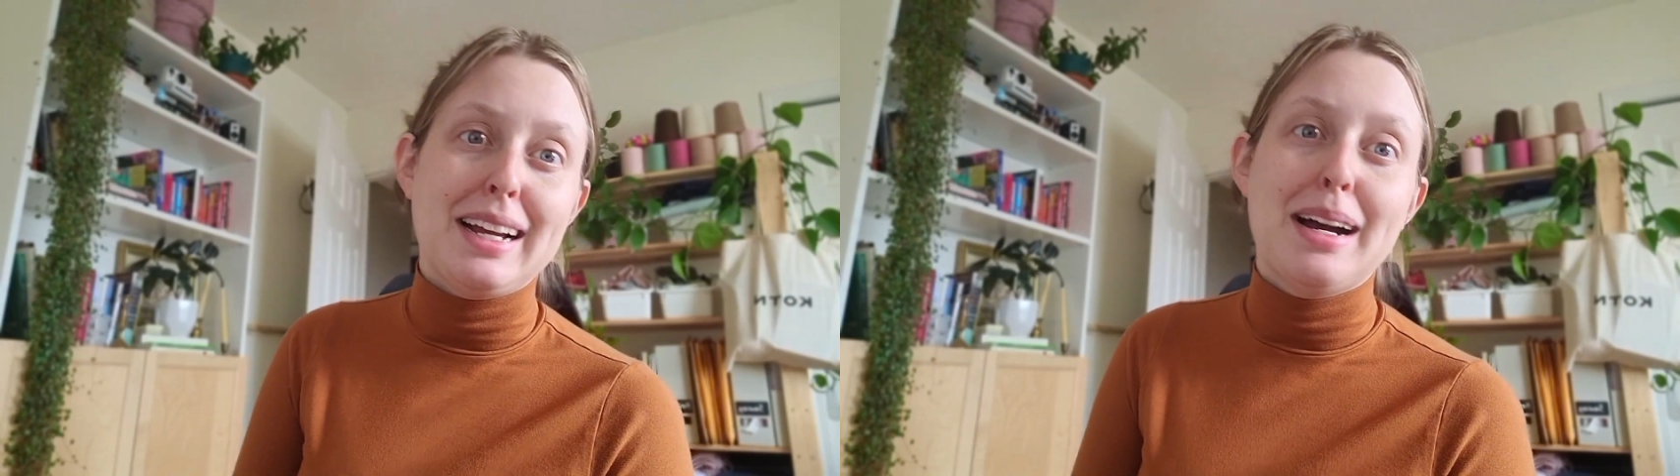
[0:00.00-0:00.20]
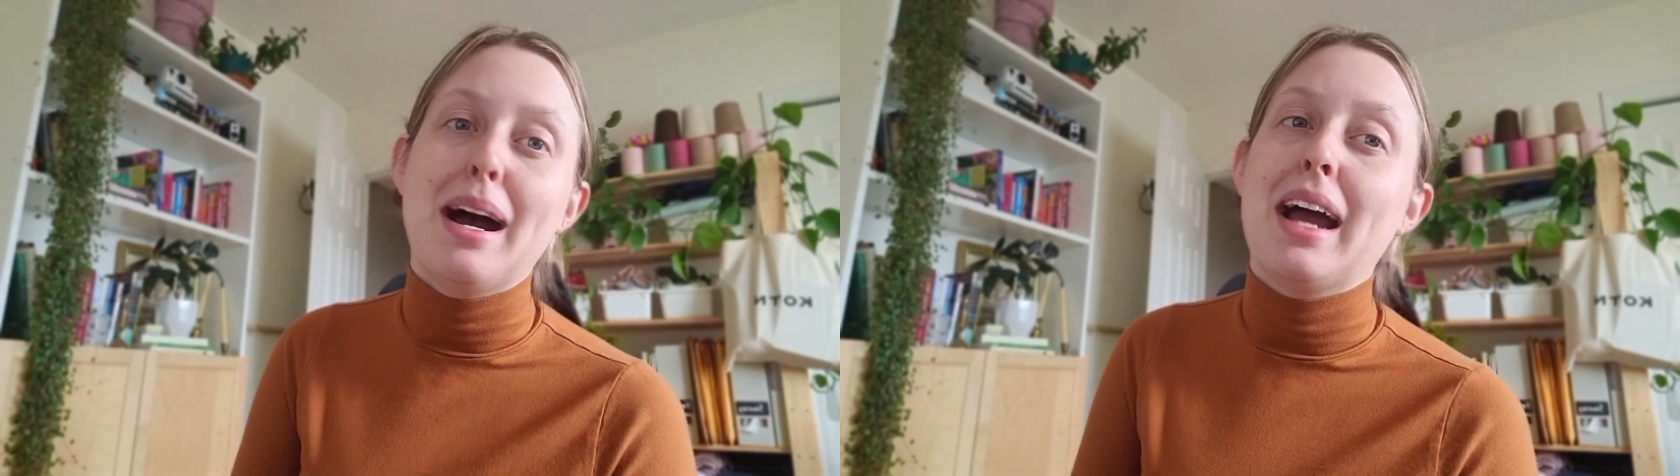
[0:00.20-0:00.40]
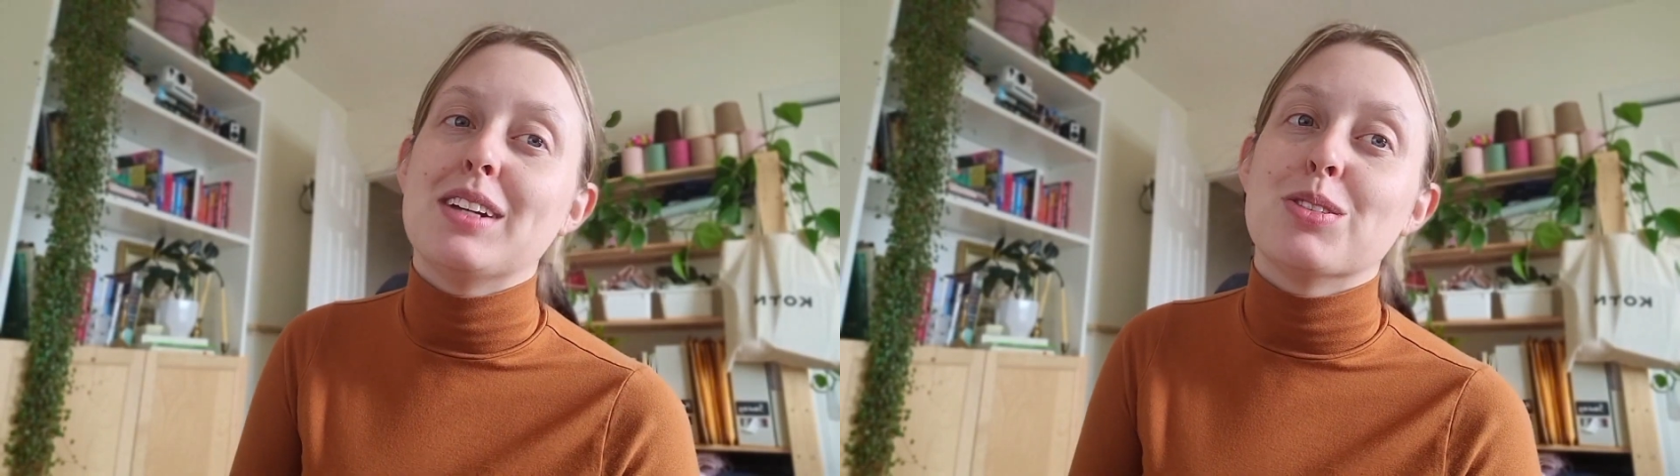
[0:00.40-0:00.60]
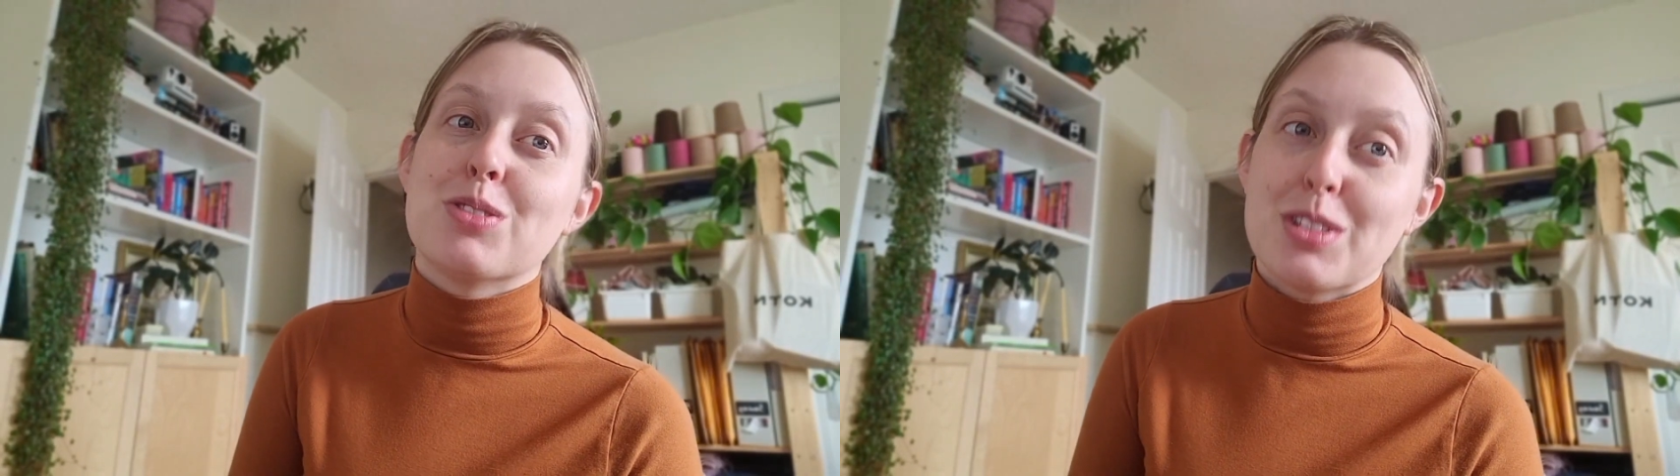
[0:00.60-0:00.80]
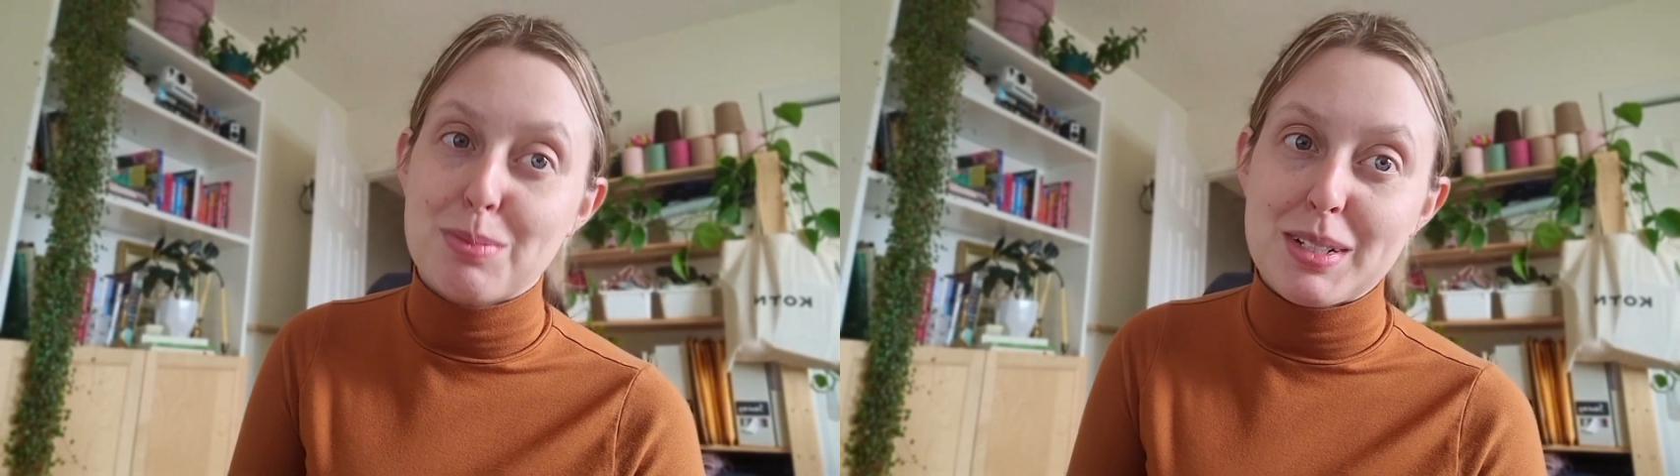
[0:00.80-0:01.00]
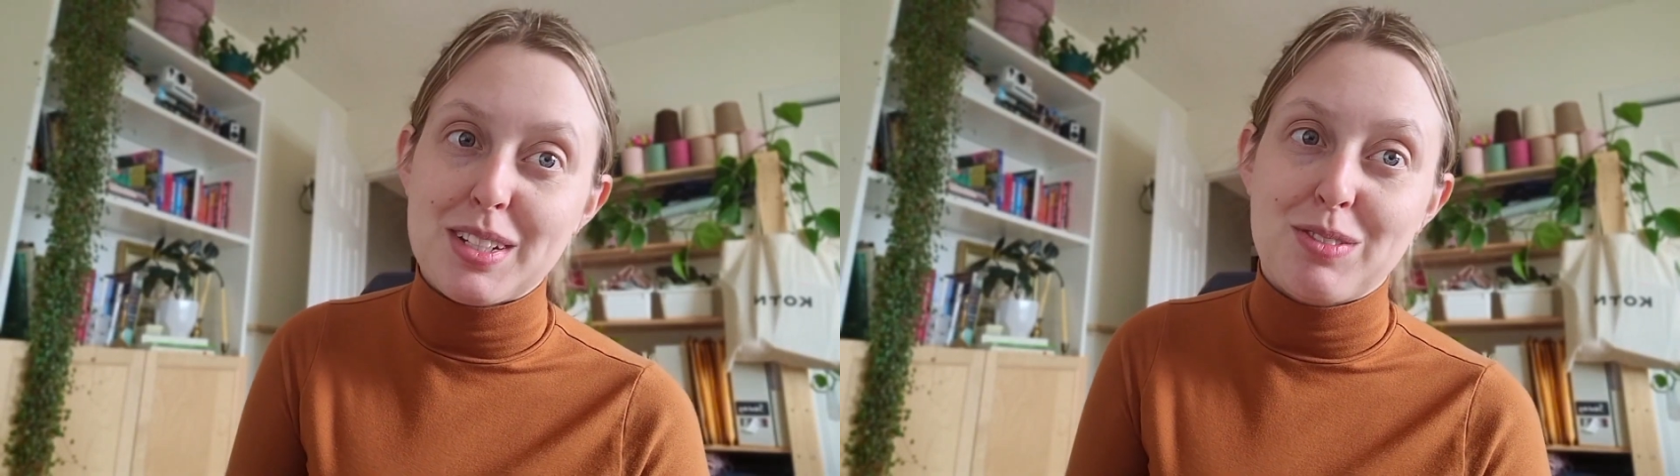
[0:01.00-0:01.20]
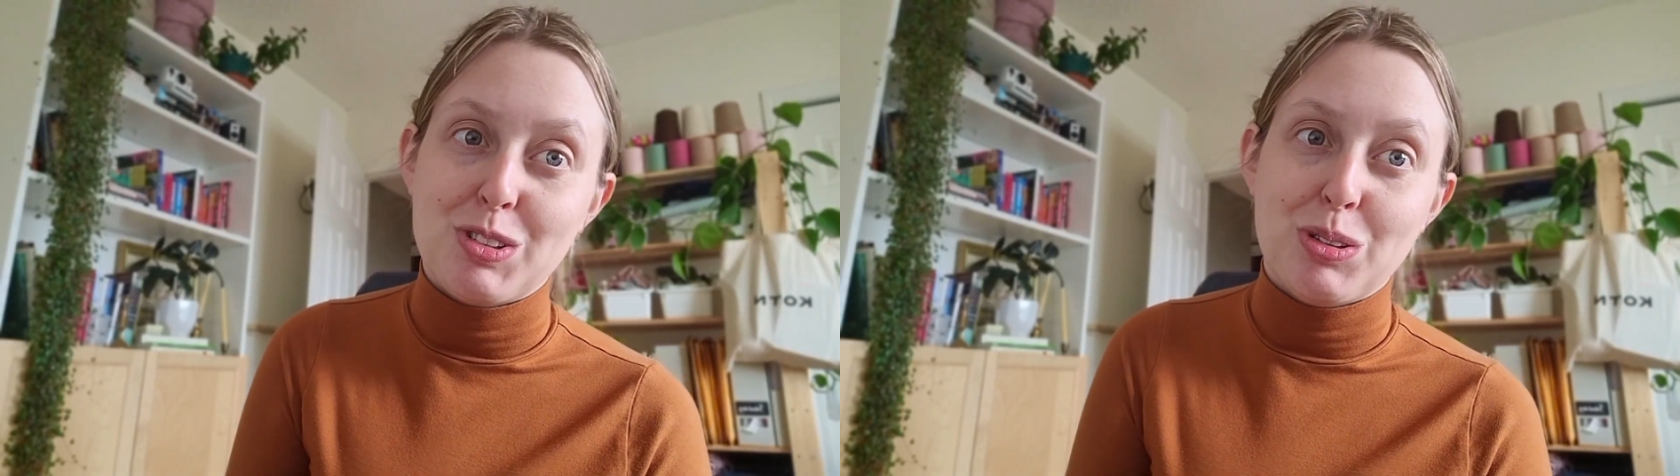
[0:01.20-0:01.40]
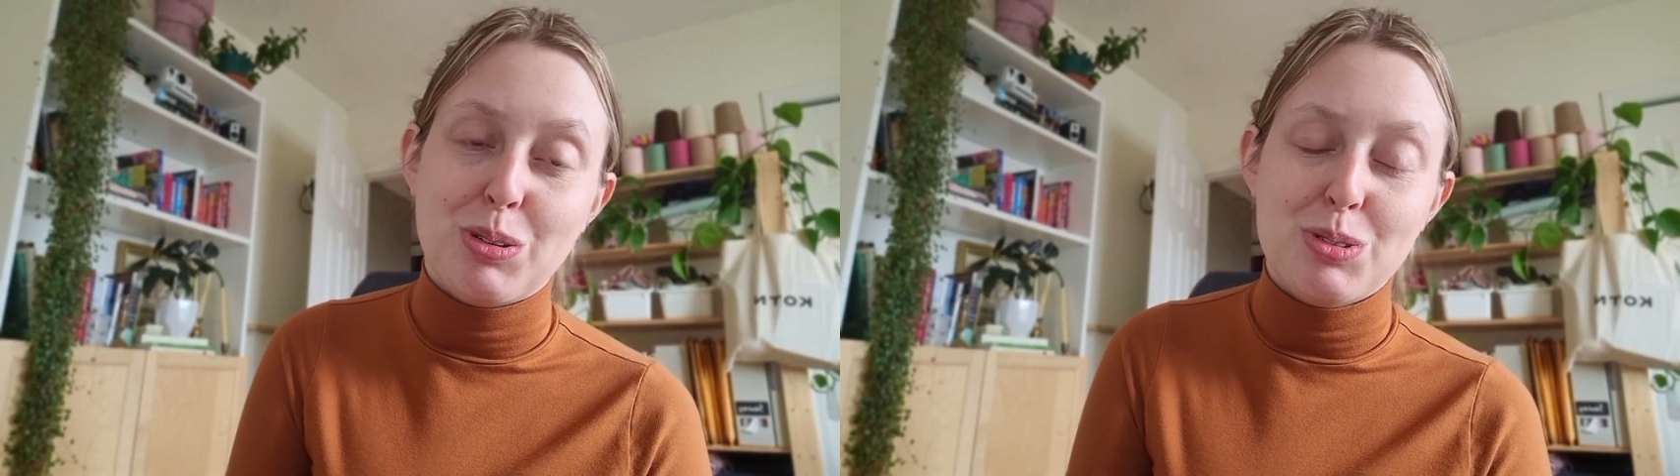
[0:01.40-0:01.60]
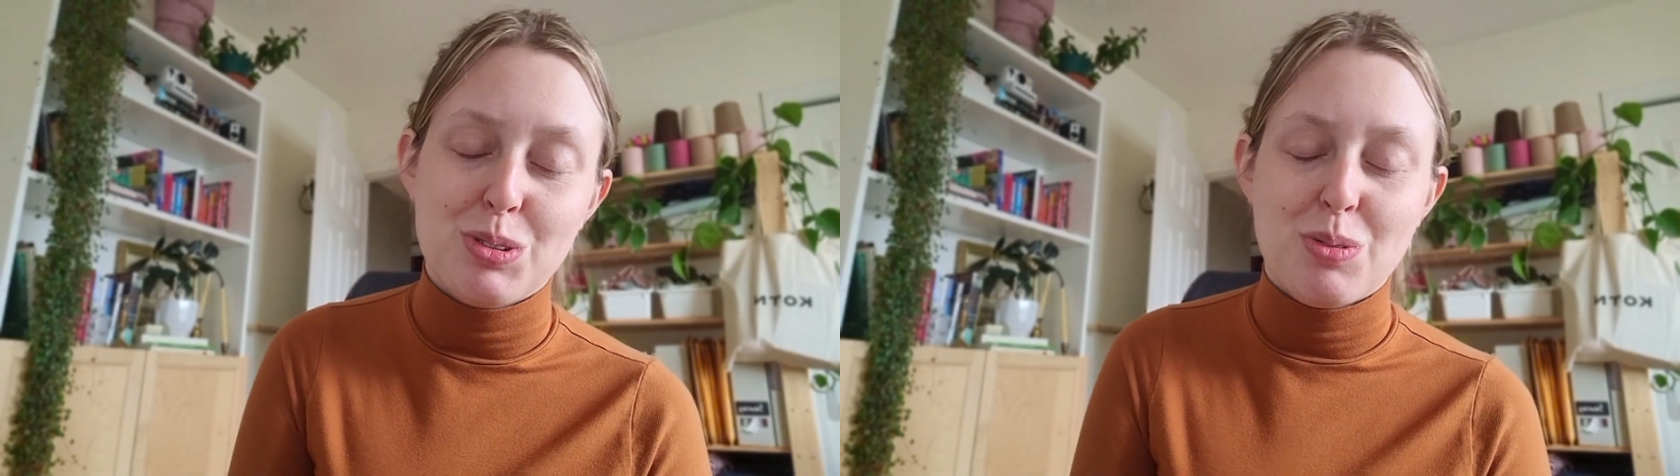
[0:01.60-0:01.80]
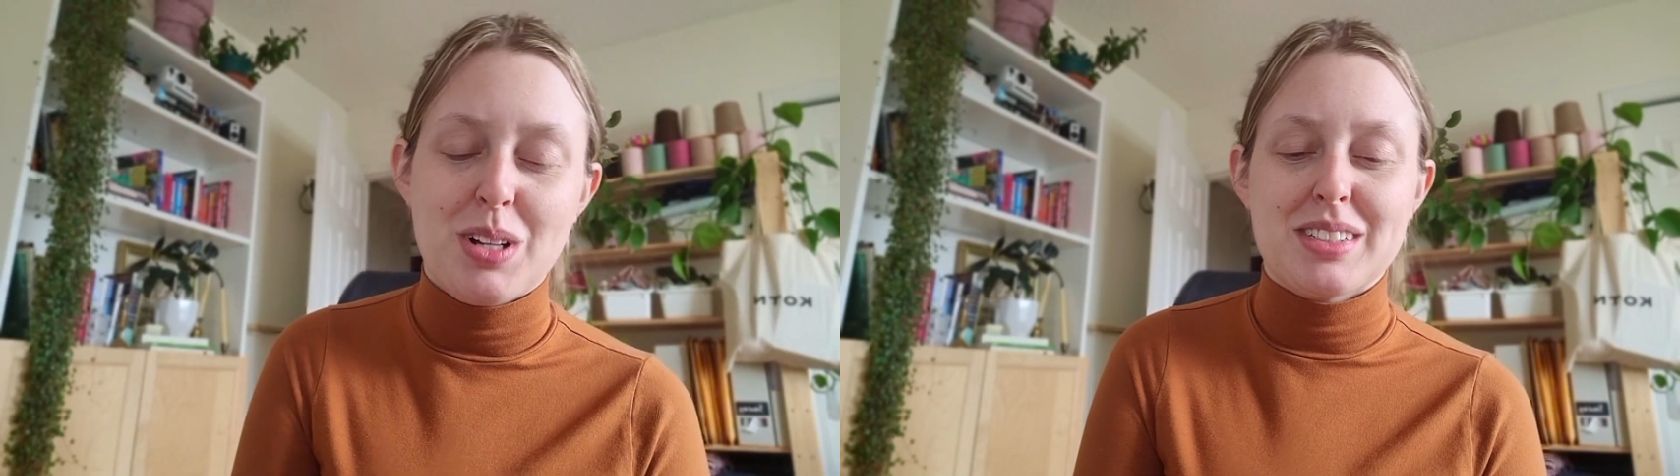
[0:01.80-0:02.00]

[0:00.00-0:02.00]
I don't trust myself to drill holes in the walls